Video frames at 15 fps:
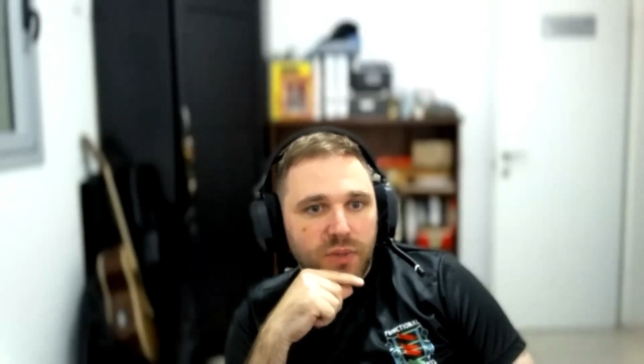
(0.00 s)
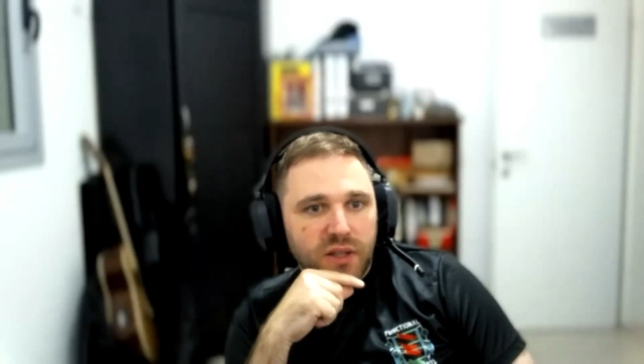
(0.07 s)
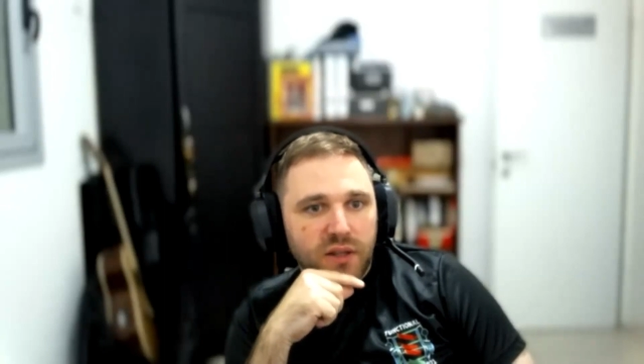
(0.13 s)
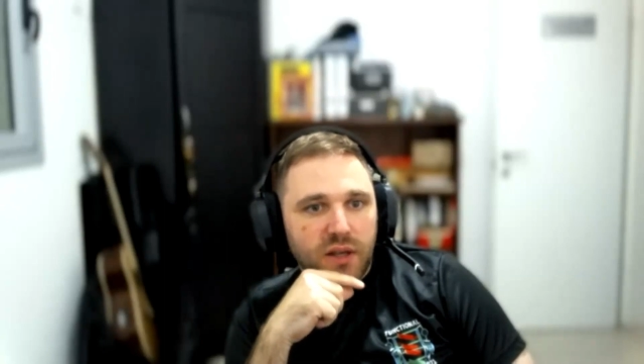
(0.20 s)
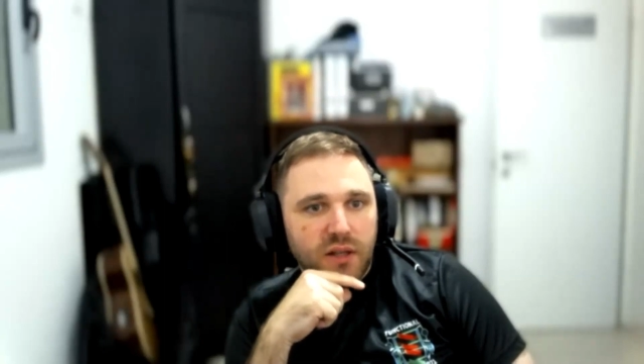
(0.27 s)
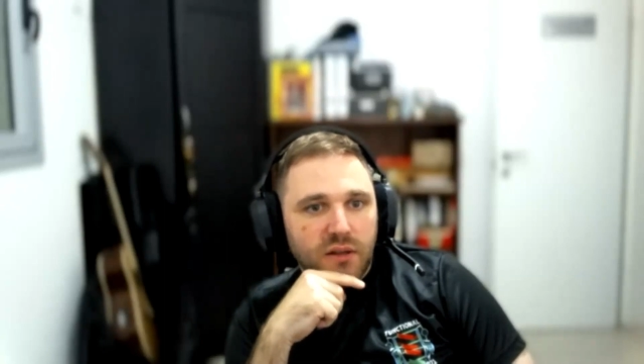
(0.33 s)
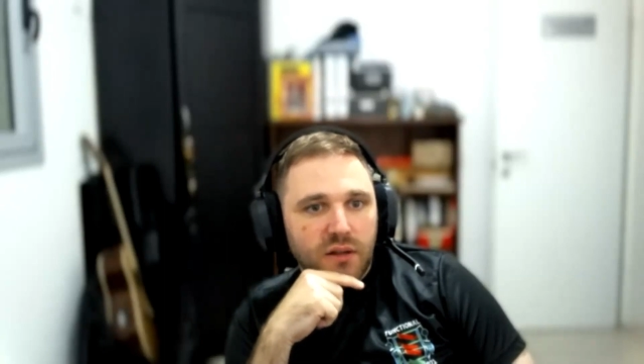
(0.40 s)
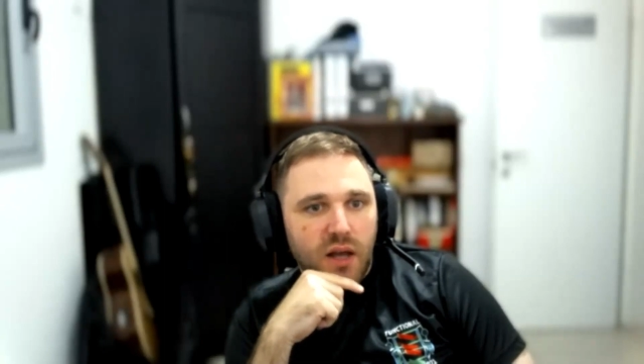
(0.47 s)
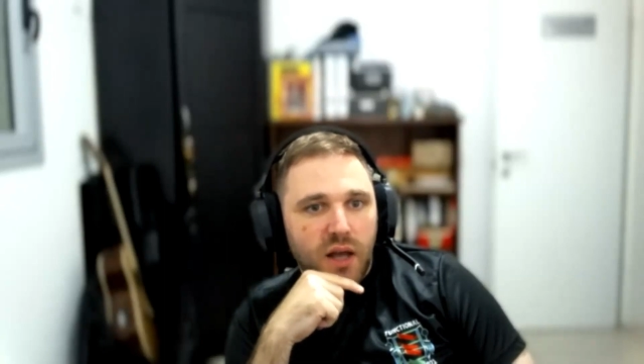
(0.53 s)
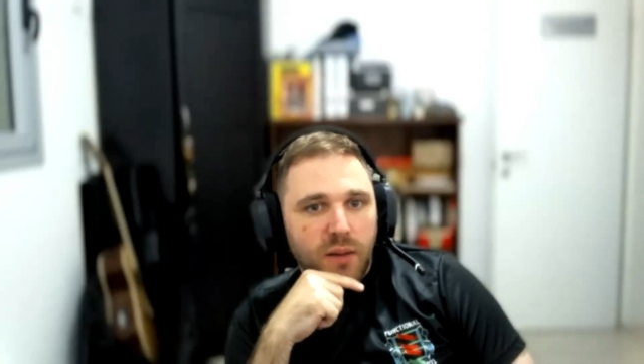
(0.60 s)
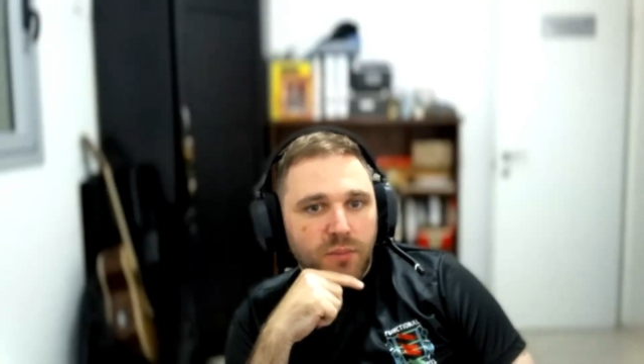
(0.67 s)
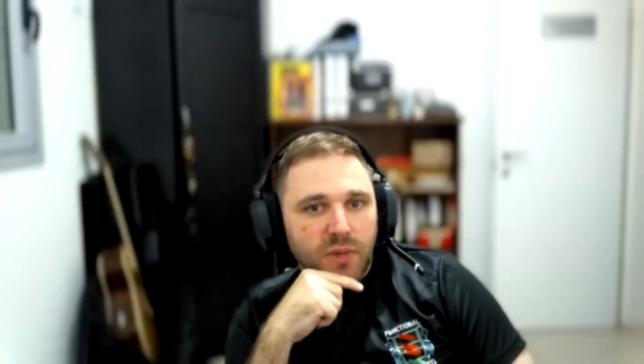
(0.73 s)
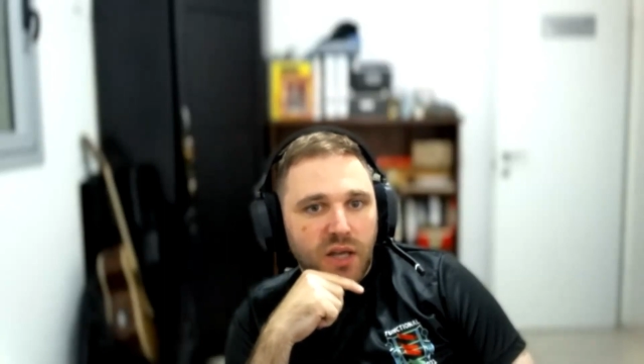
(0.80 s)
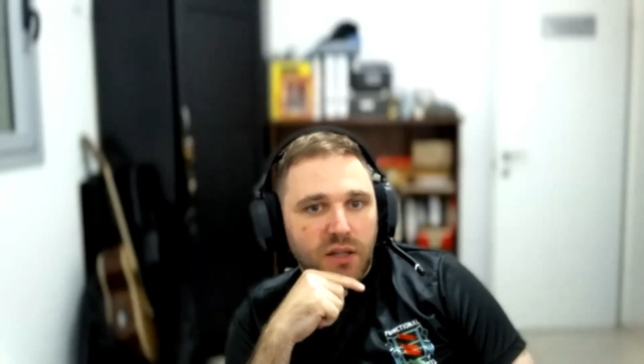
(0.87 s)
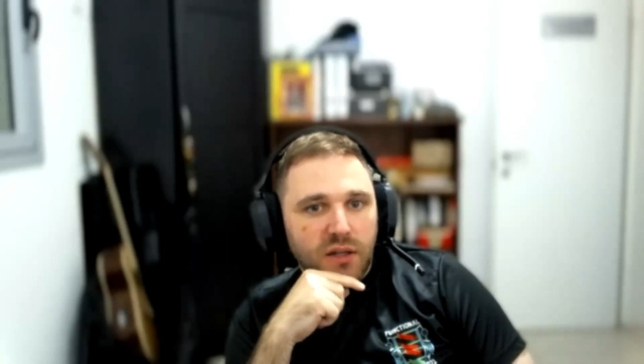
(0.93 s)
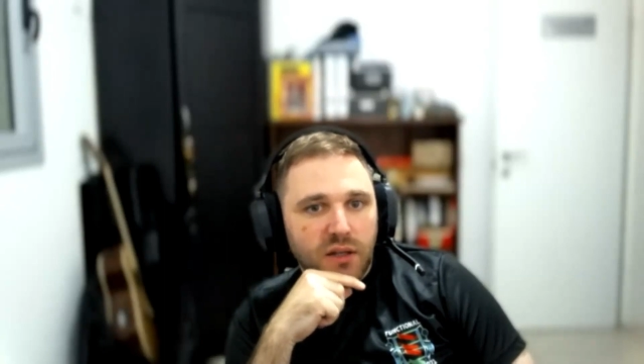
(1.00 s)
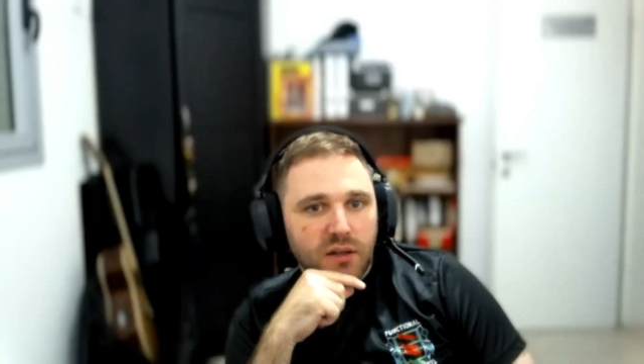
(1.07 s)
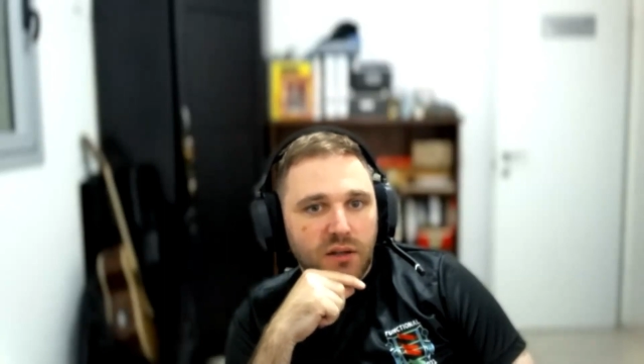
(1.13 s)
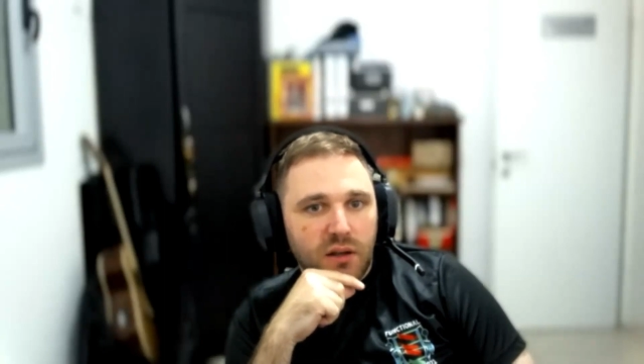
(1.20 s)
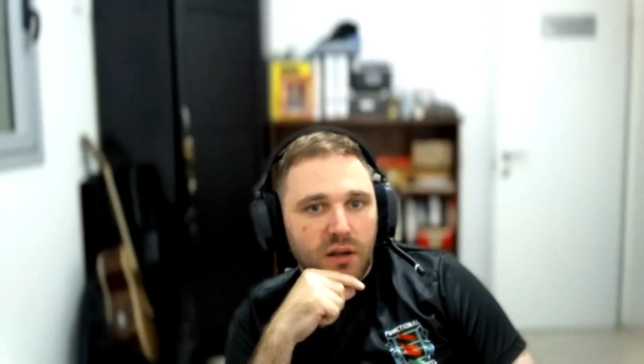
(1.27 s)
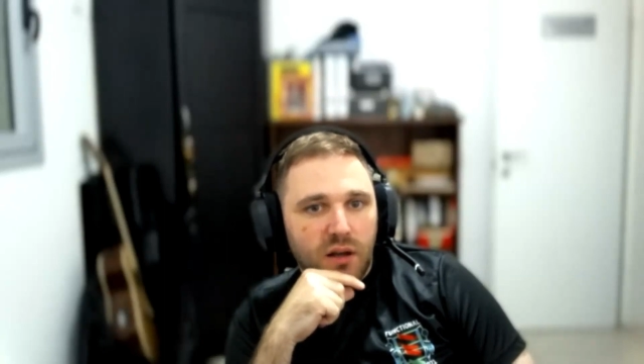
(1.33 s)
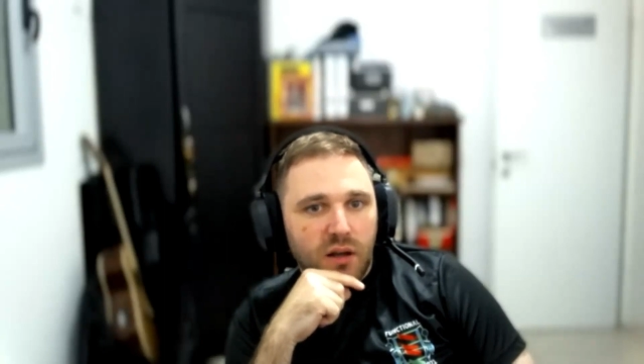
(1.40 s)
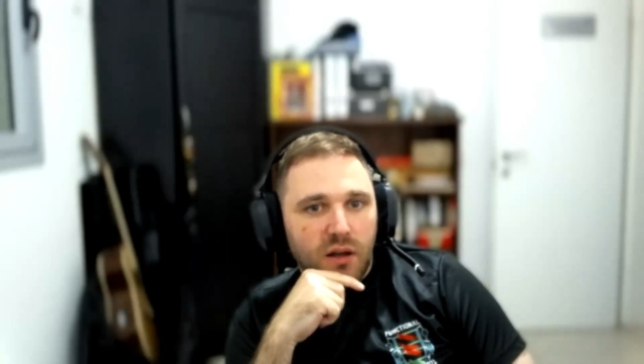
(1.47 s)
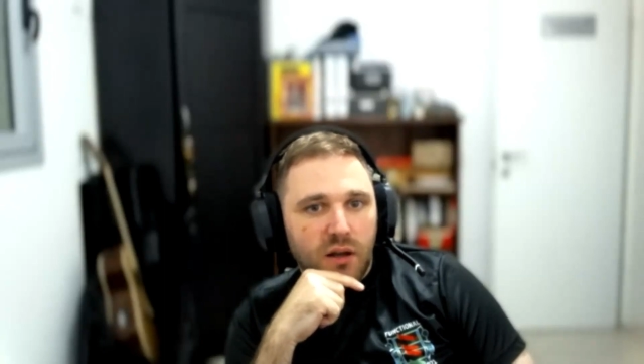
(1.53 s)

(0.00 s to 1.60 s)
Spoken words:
then I am getting